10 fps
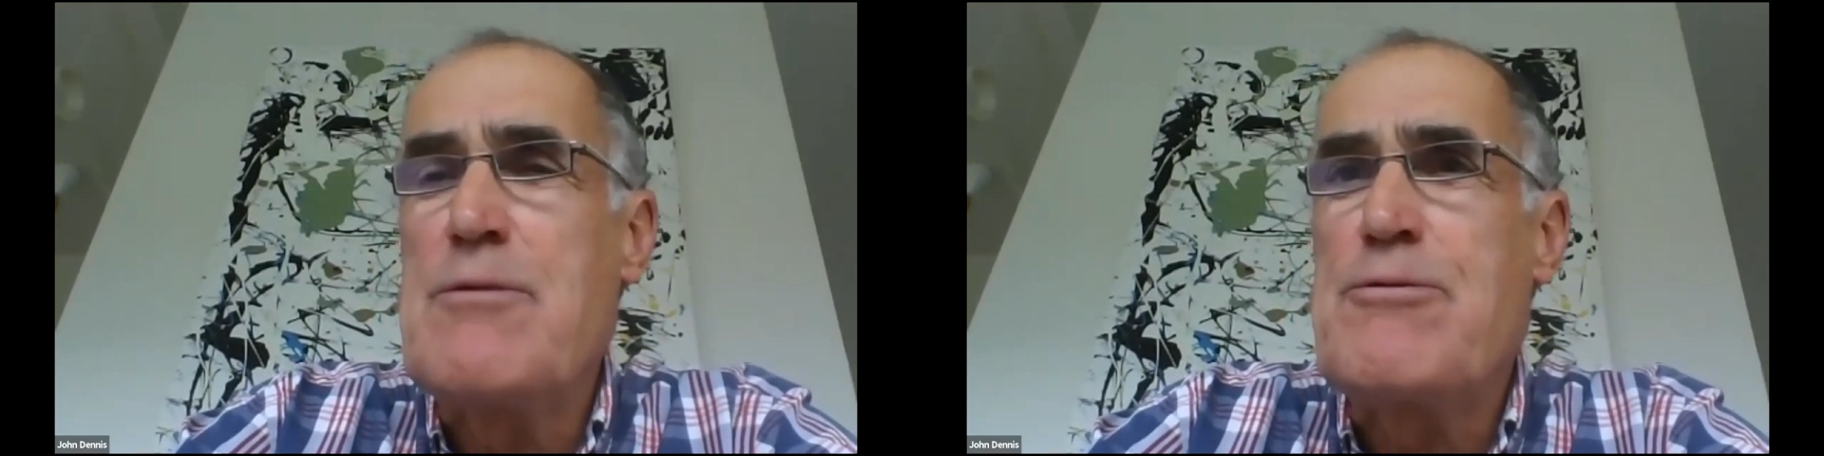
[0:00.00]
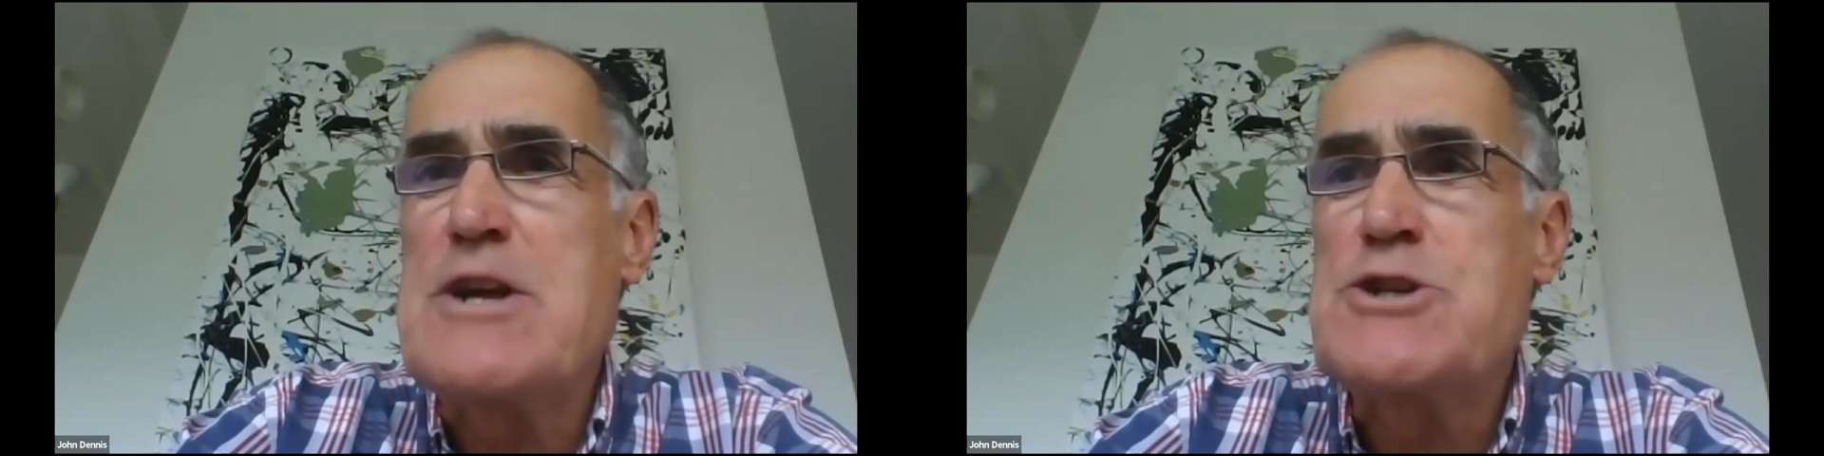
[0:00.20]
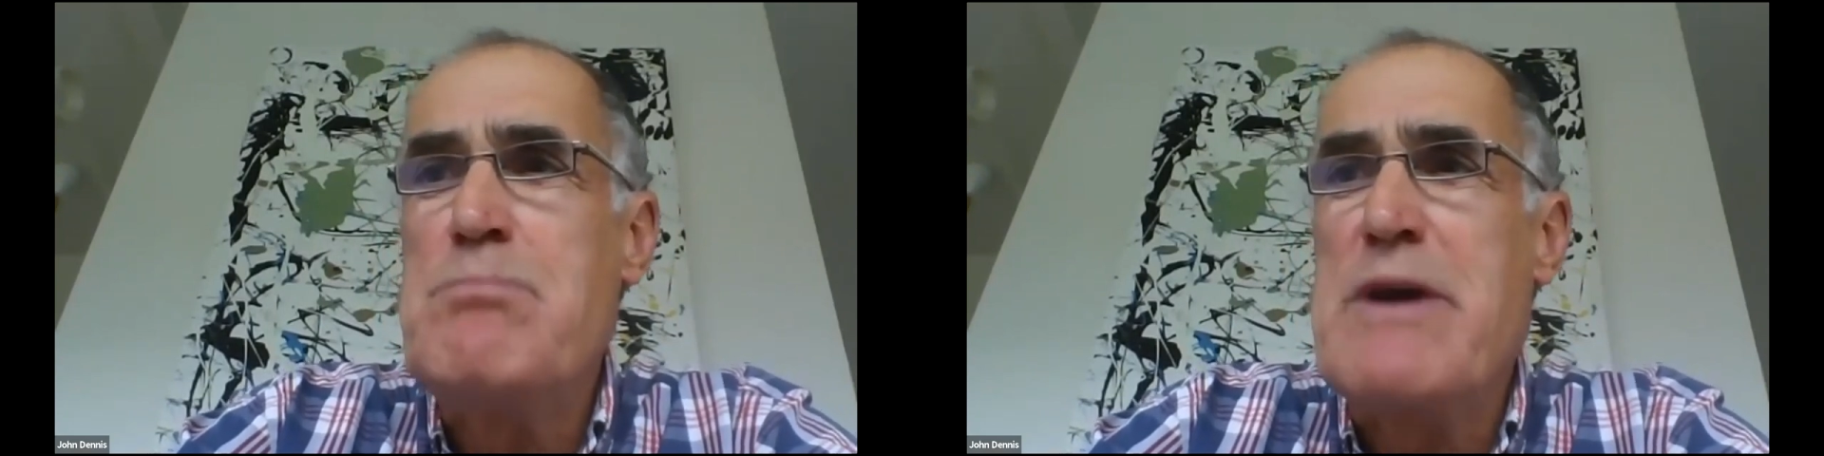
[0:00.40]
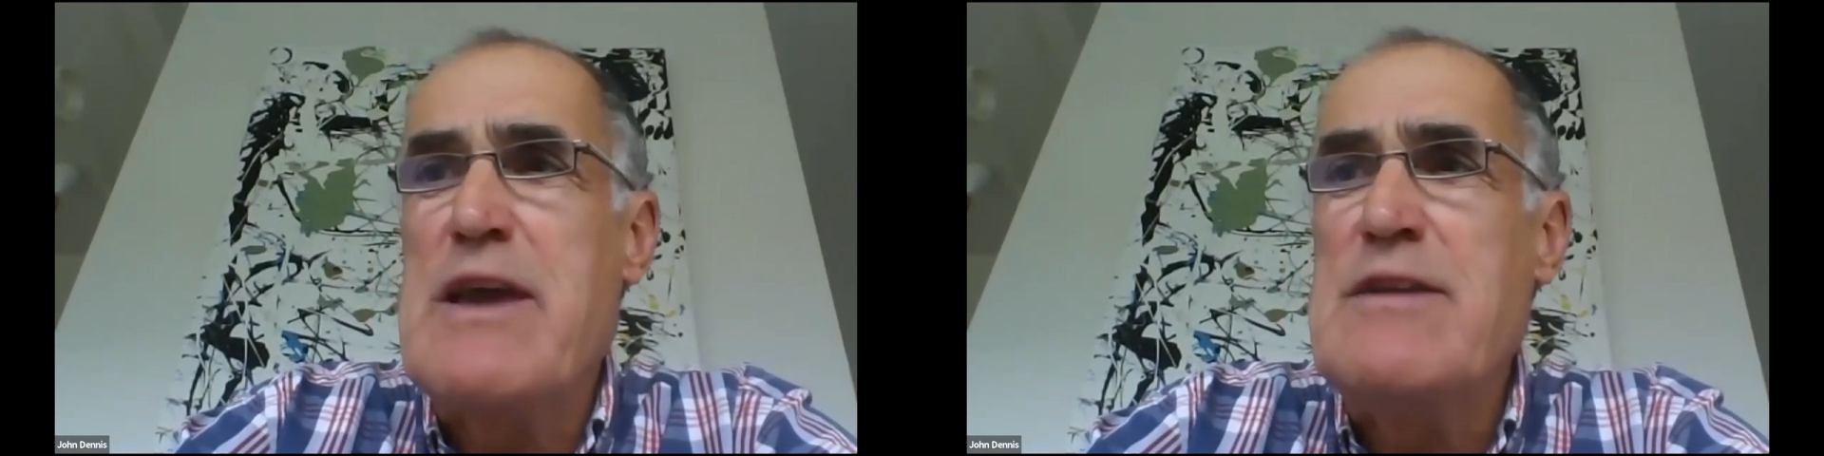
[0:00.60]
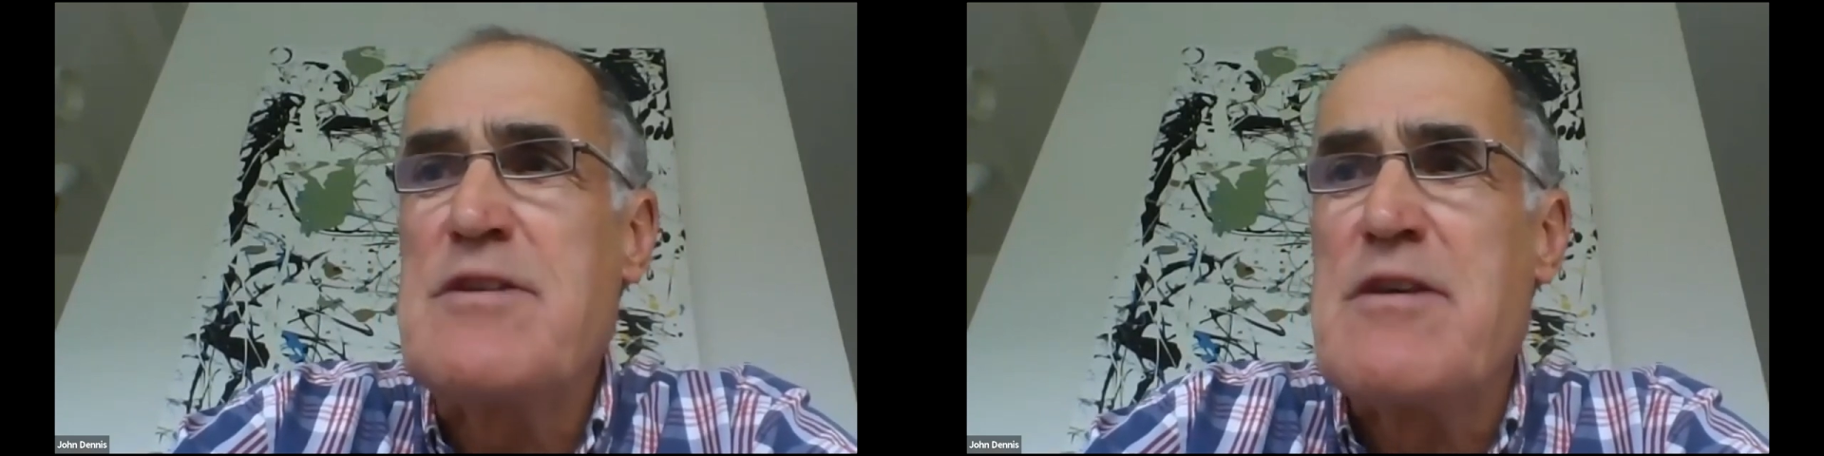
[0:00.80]
fresh
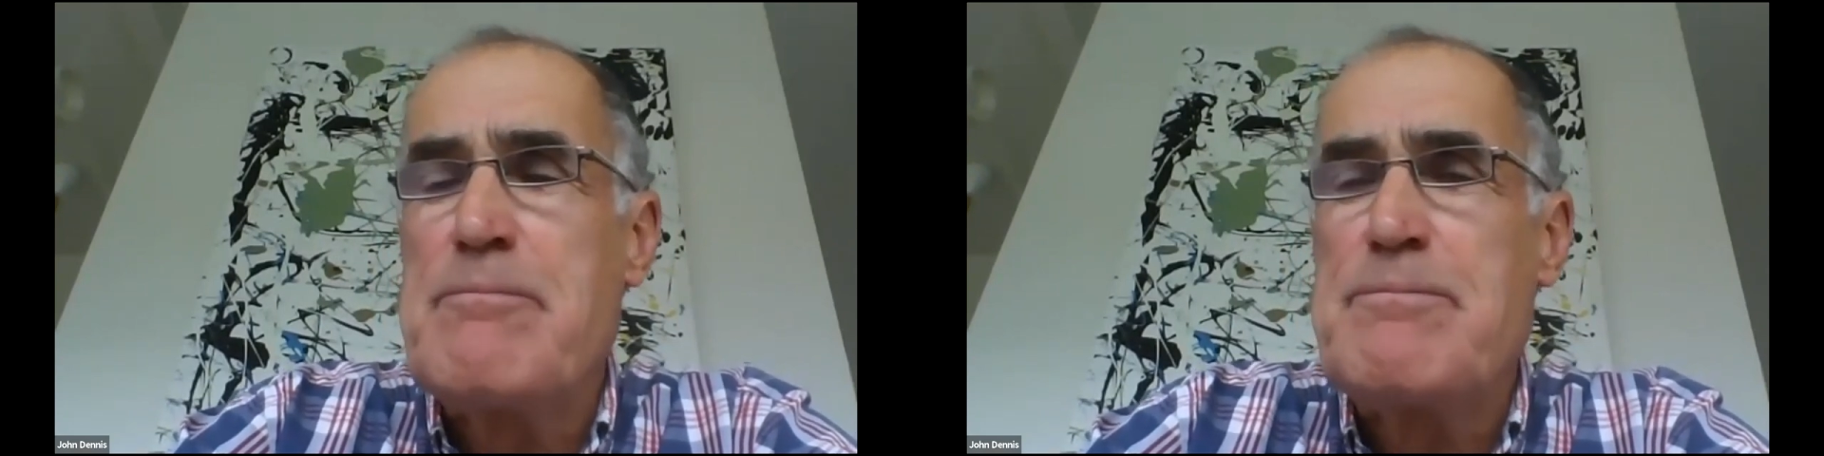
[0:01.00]
meat.